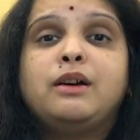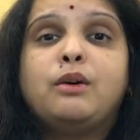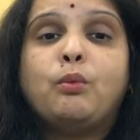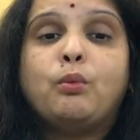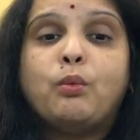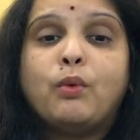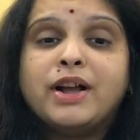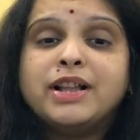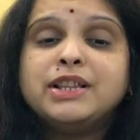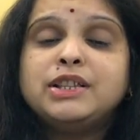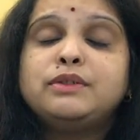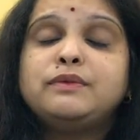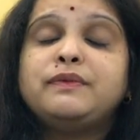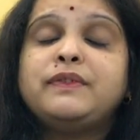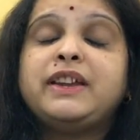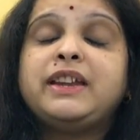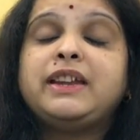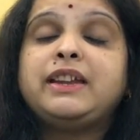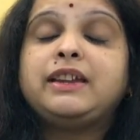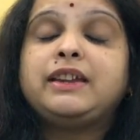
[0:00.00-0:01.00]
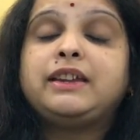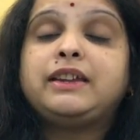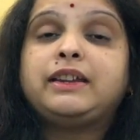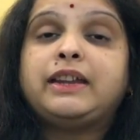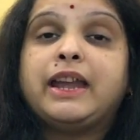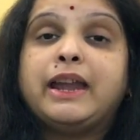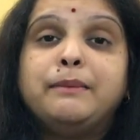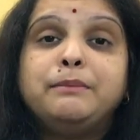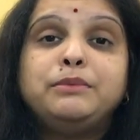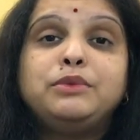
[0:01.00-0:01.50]
once we
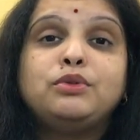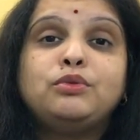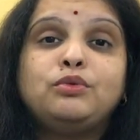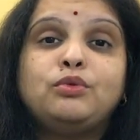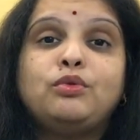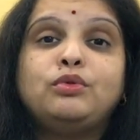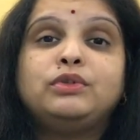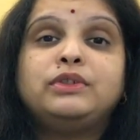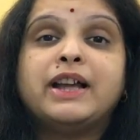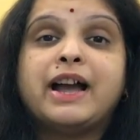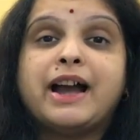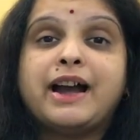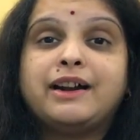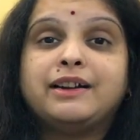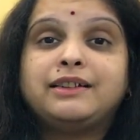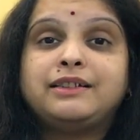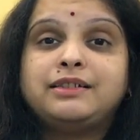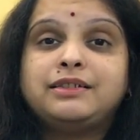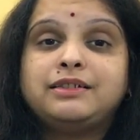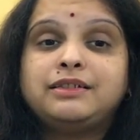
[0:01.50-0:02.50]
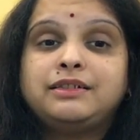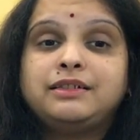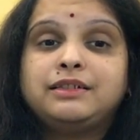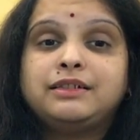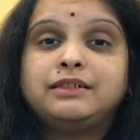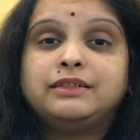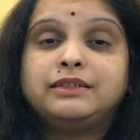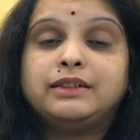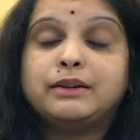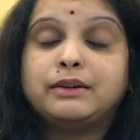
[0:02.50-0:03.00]
came to know that
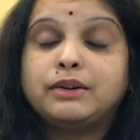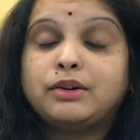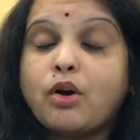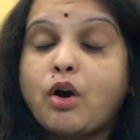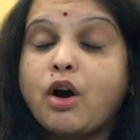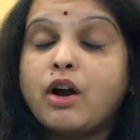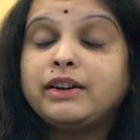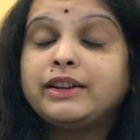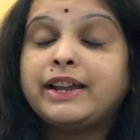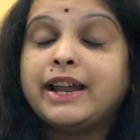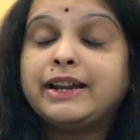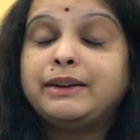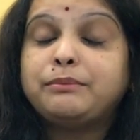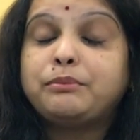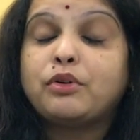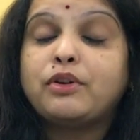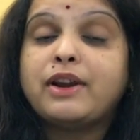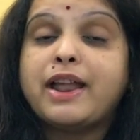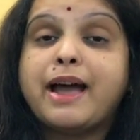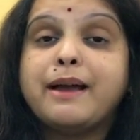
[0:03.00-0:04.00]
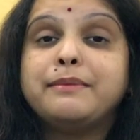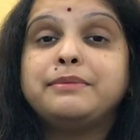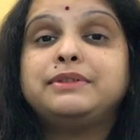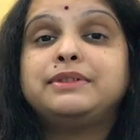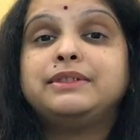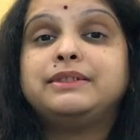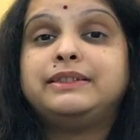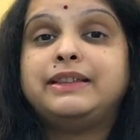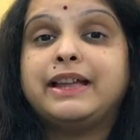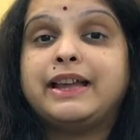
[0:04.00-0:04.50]
the cord get
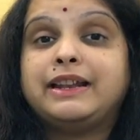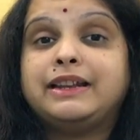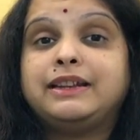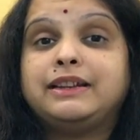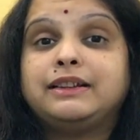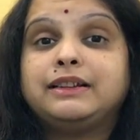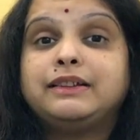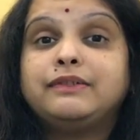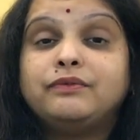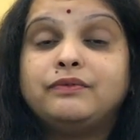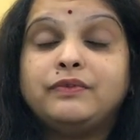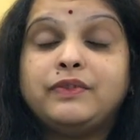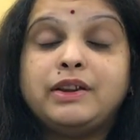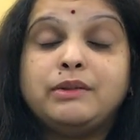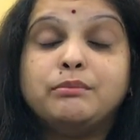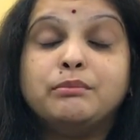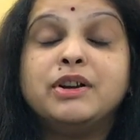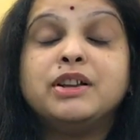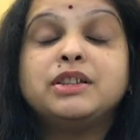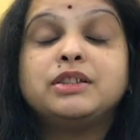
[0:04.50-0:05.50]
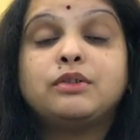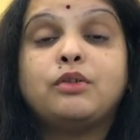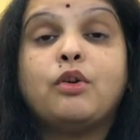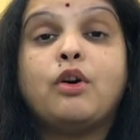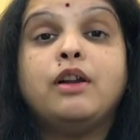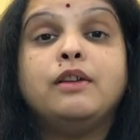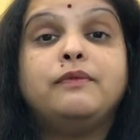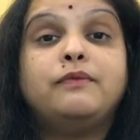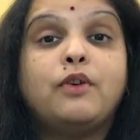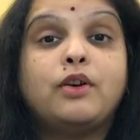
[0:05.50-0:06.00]
prolapse, then we must
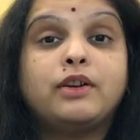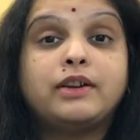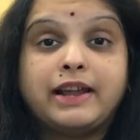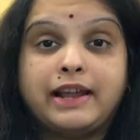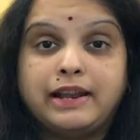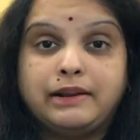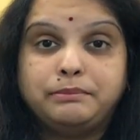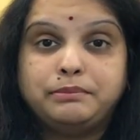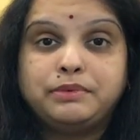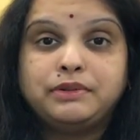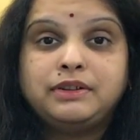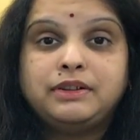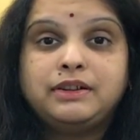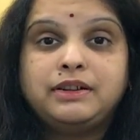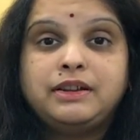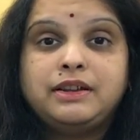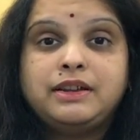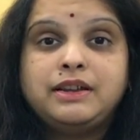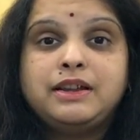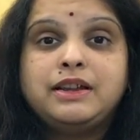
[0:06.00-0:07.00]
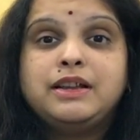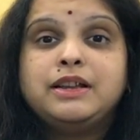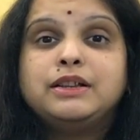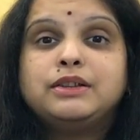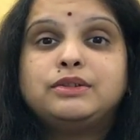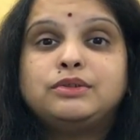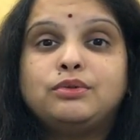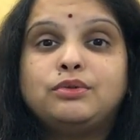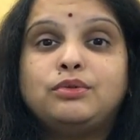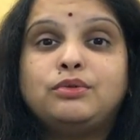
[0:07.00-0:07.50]
call for help.
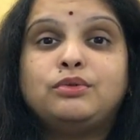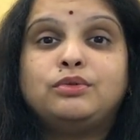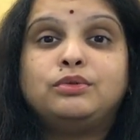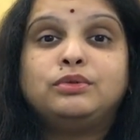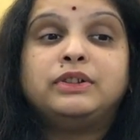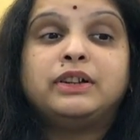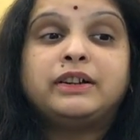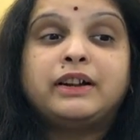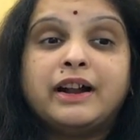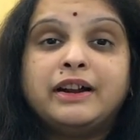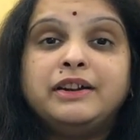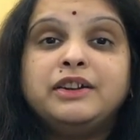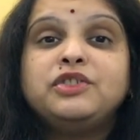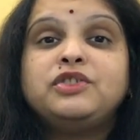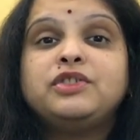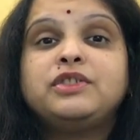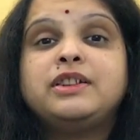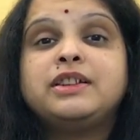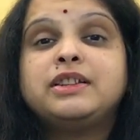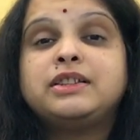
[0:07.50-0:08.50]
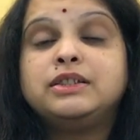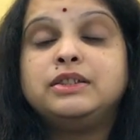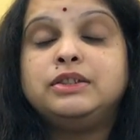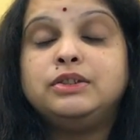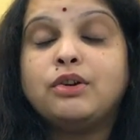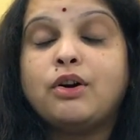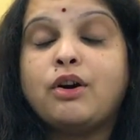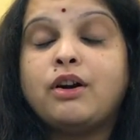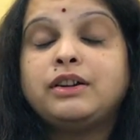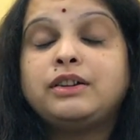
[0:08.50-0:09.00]
So the condition is
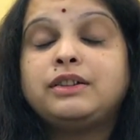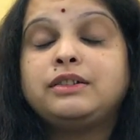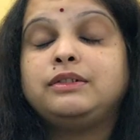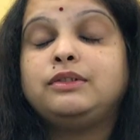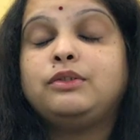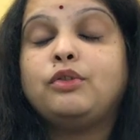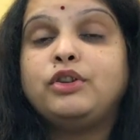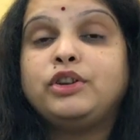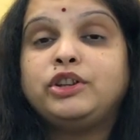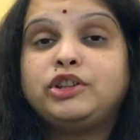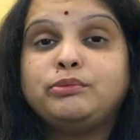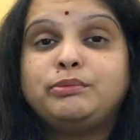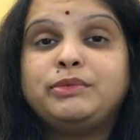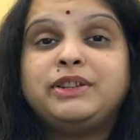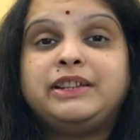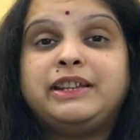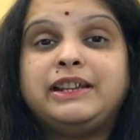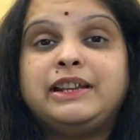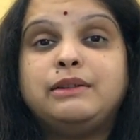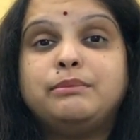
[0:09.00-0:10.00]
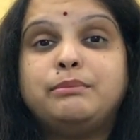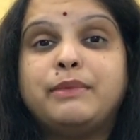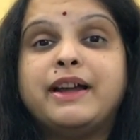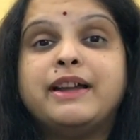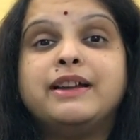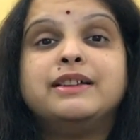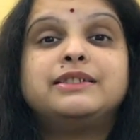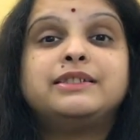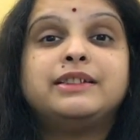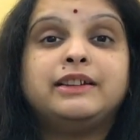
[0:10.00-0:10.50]
not going to be dealt by
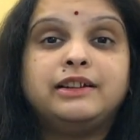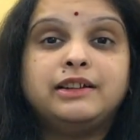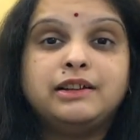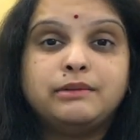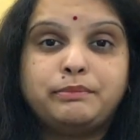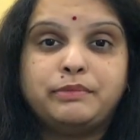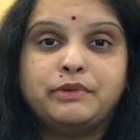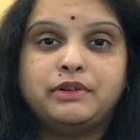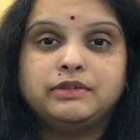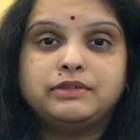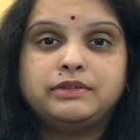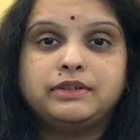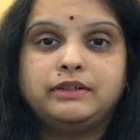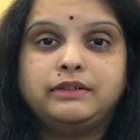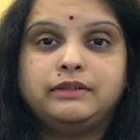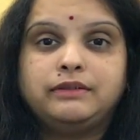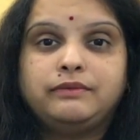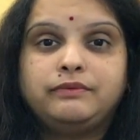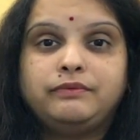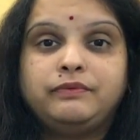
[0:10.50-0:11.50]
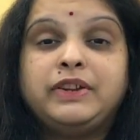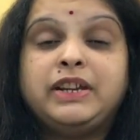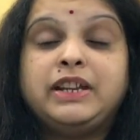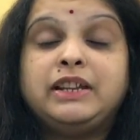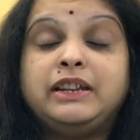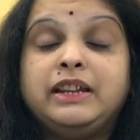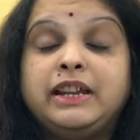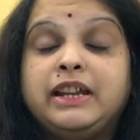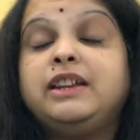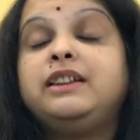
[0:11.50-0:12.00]
a single person. We
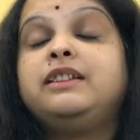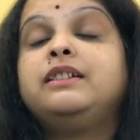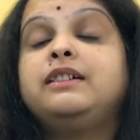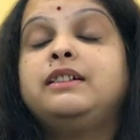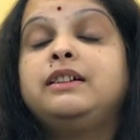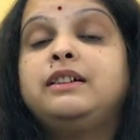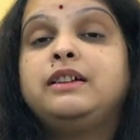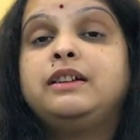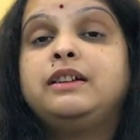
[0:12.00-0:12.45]
need